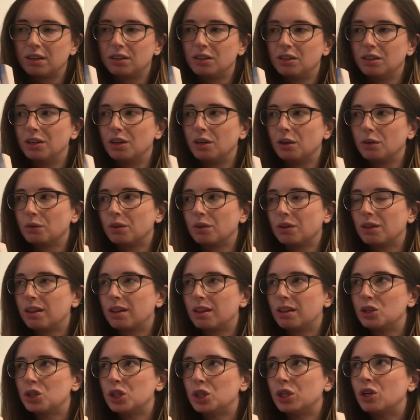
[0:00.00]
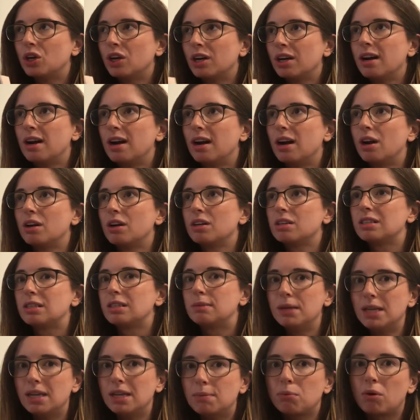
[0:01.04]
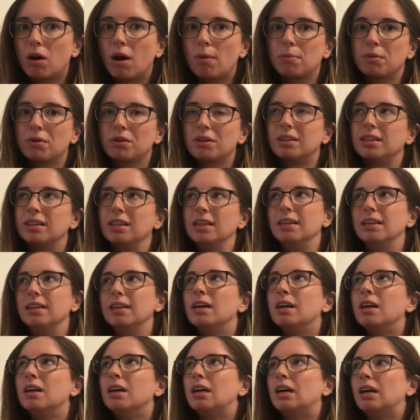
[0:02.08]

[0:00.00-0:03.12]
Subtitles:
You know, she couldn't speak properly.